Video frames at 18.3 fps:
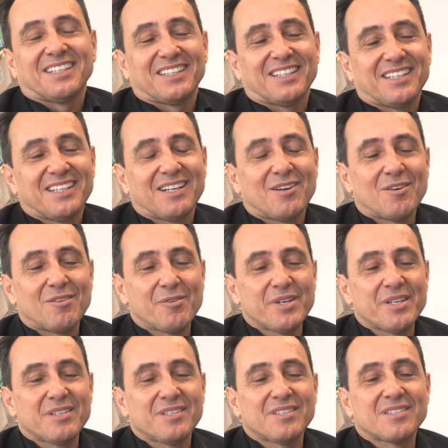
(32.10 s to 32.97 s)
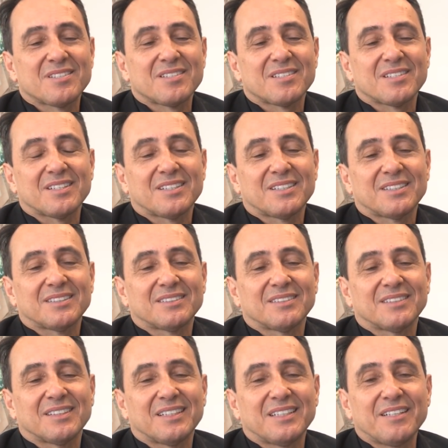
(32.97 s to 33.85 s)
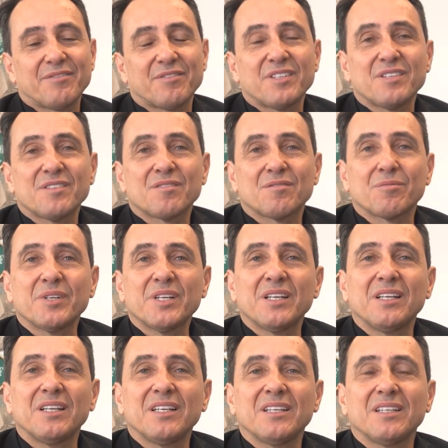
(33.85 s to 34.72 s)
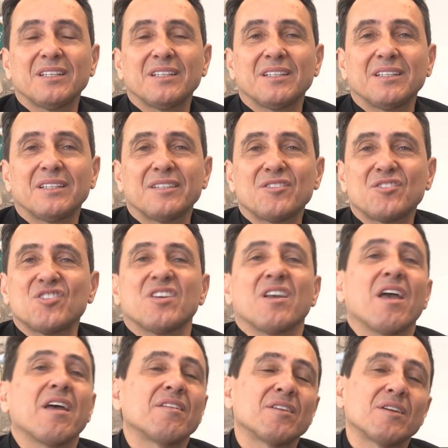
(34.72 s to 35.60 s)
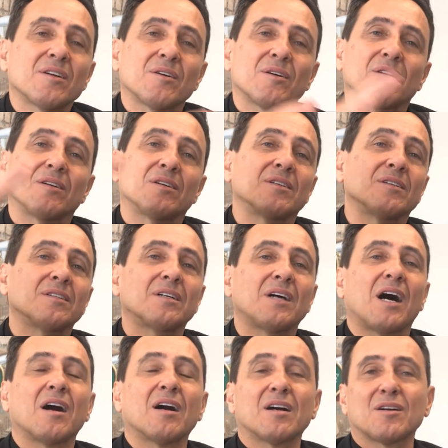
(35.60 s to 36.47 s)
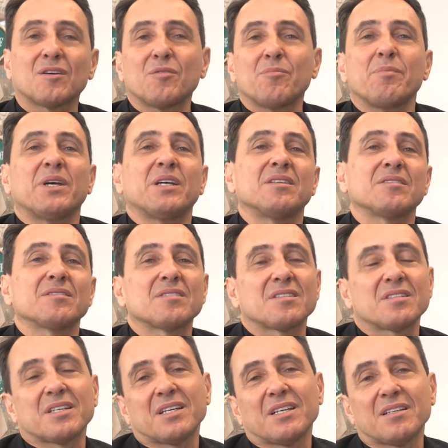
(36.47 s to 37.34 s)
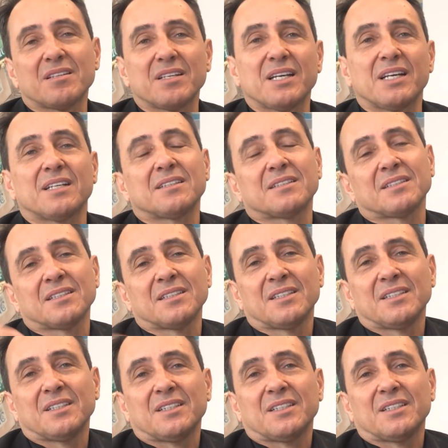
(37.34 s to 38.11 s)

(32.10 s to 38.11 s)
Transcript: They always uh, give this really general argument saying that,